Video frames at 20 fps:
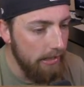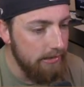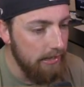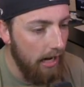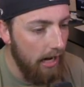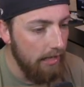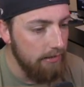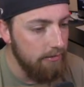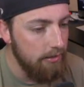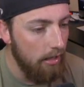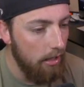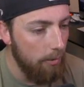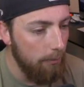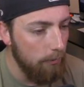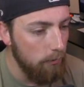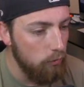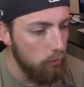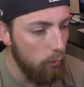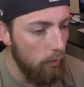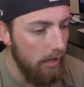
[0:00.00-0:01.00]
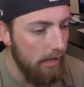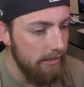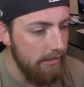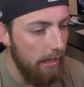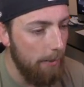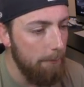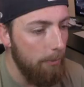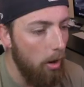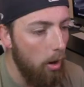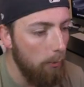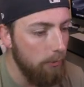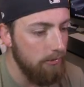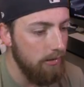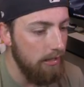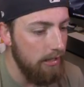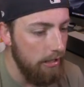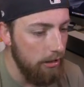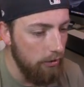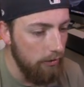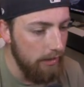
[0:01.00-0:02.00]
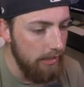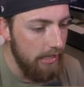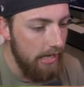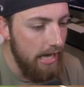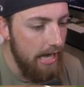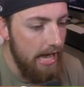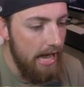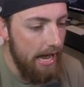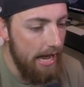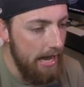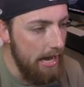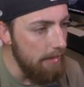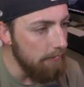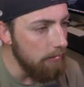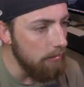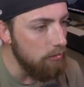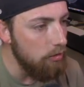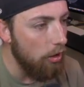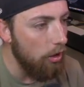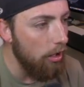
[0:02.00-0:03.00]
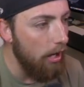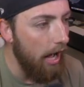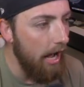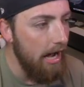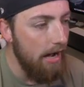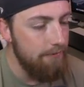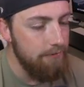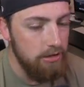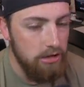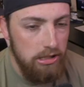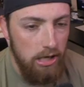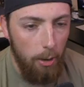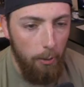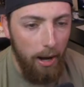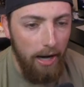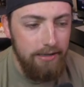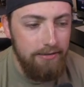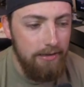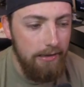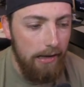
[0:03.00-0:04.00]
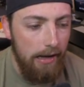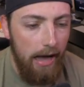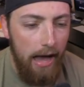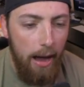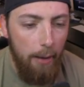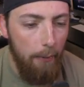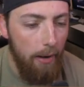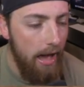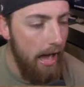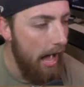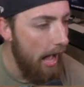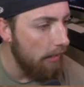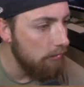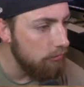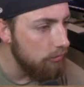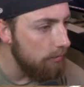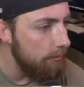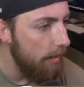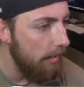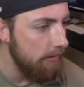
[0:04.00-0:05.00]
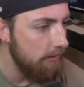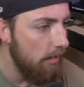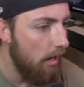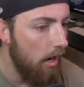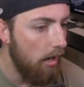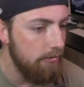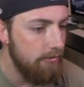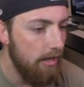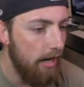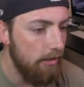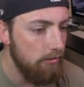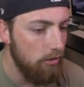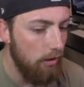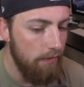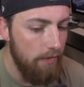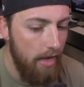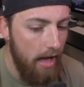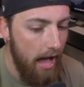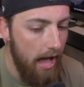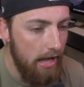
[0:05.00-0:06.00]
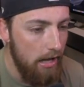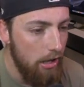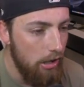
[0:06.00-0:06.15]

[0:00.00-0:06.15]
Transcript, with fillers: God. Terrible swing. That ball was literally in the dirt. I have no idea how I actually made contact on that.